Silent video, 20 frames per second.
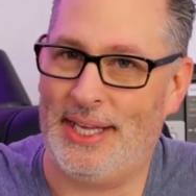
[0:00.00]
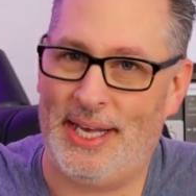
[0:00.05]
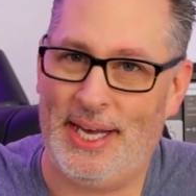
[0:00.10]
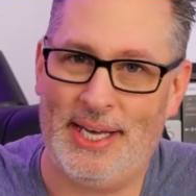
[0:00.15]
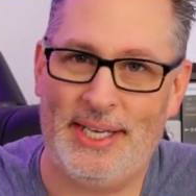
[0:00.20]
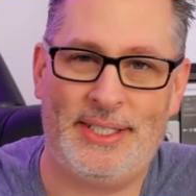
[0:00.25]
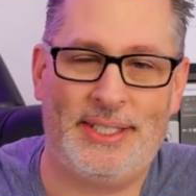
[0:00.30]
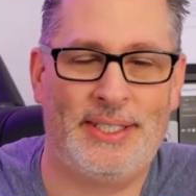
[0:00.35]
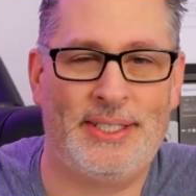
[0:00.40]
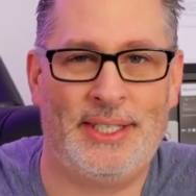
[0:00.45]

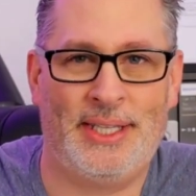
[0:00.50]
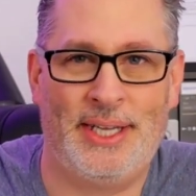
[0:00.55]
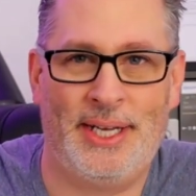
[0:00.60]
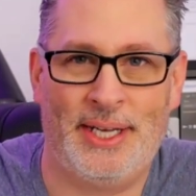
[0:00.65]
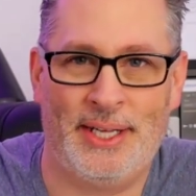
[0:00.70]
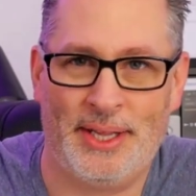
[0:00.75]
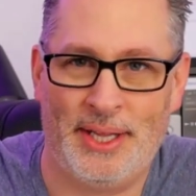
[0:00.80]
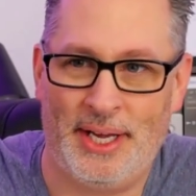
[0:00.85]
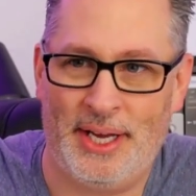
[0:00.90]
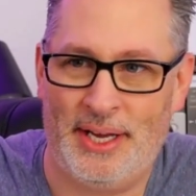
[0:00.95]
Case is
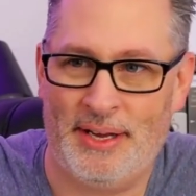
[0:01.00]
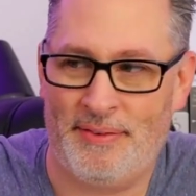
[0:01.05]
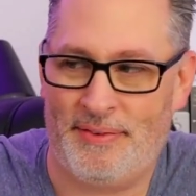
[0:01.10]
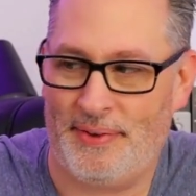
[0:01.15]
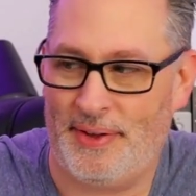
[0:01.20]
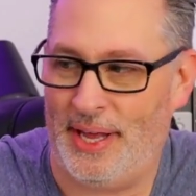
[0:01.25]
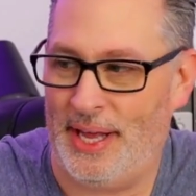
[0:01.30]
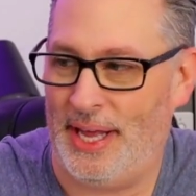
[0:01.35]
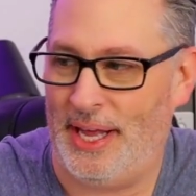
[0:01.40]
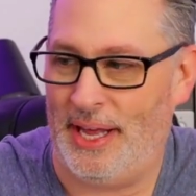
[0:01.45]
Lee & Lee.
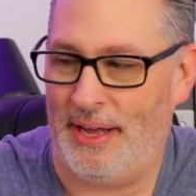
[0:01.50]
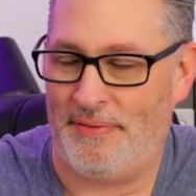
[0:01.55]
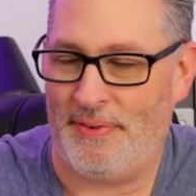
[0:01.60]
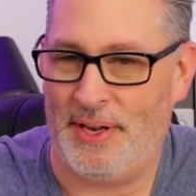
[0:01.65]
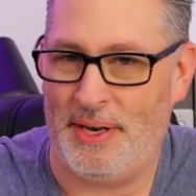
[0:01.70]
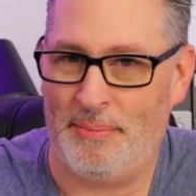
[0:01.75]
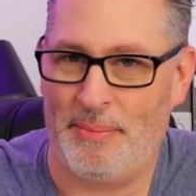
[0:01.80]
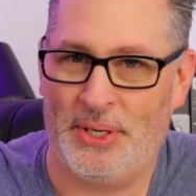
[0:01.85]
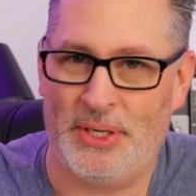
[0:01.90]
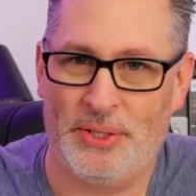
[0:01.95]
If
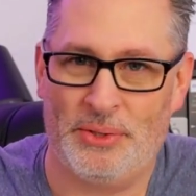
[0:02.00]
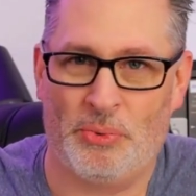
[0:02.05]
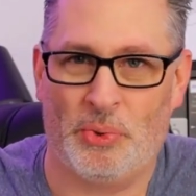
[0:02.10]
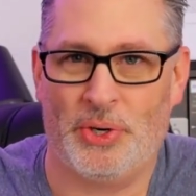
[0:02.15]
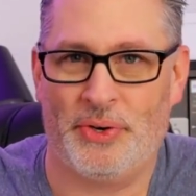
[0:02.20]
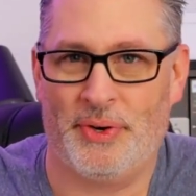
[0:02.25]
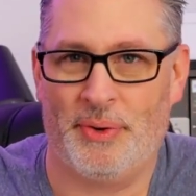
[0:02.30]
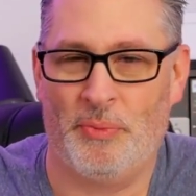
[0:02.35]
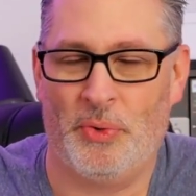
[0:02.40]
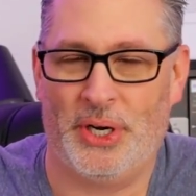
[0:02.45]
anybody's
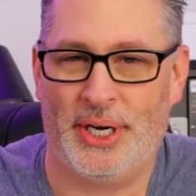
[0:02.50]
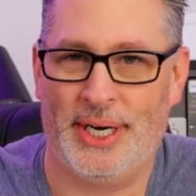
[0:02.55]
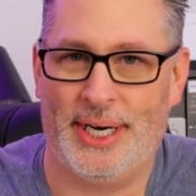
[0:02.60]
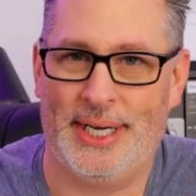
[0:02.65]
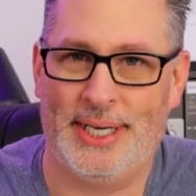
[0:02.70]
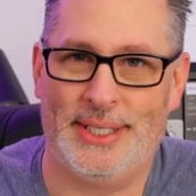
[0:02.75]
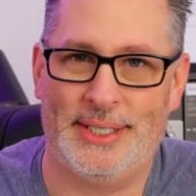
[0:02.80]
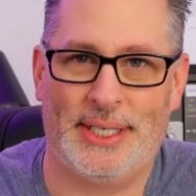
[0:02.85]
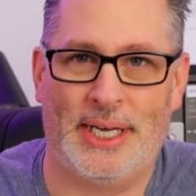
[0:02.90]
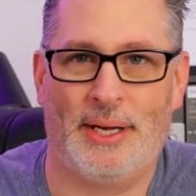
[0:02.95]
wondering what it
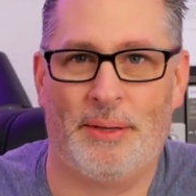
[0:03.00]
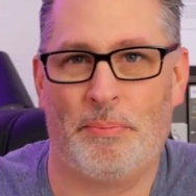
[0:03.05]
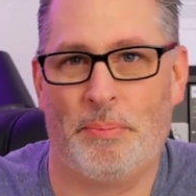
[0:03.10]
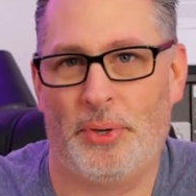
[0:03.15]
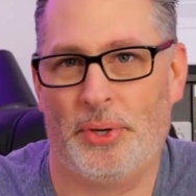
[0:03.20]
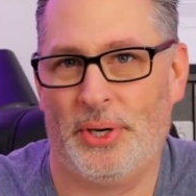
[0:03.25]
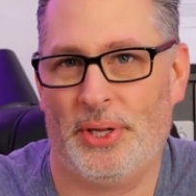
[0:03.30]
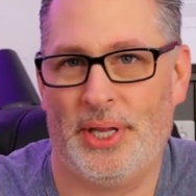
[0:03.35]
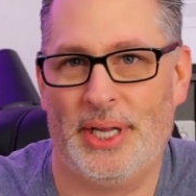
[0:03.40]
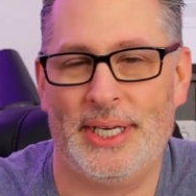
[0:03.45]
is, I'll
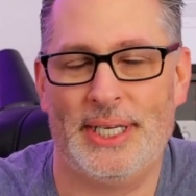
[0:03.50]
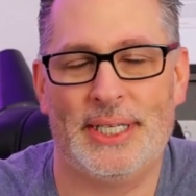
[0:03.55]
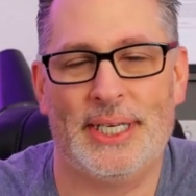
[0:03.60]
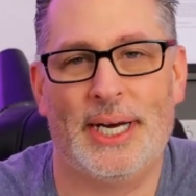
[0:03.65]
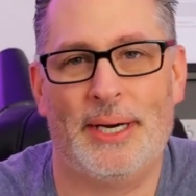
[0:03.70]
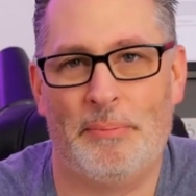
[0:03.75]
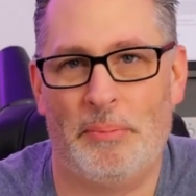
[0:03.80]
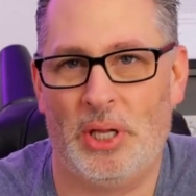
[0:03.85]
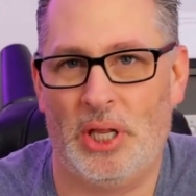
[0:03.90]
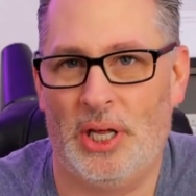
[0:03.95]
put a link
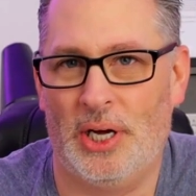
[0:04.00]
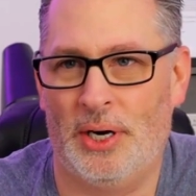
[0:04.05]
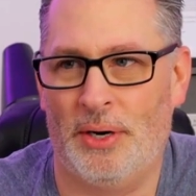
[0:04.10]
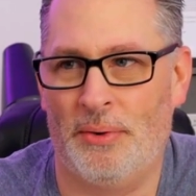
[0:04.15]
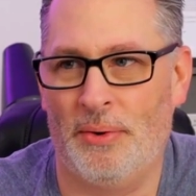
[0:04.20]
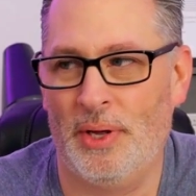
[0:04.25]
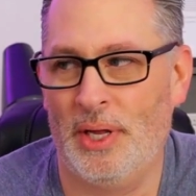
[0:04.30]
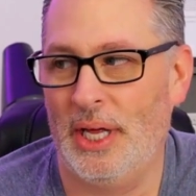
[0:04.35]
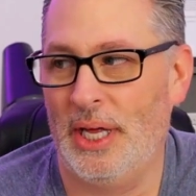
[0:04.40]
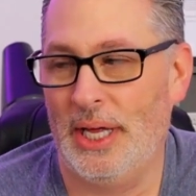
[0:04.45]
down
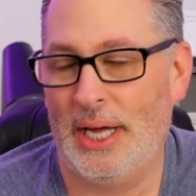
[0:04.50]
below.